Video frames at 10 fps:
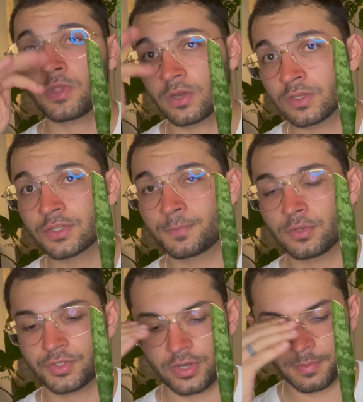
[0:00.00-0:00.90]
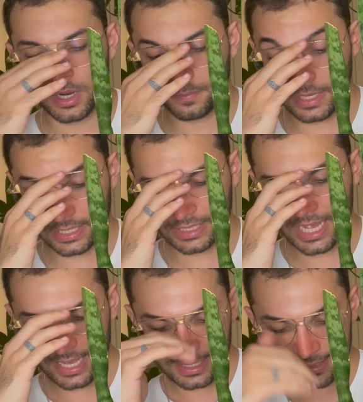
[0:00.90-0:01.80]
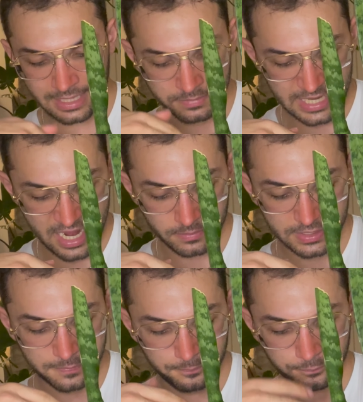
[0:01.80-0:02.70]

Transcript: You can also put tree bark because sometimes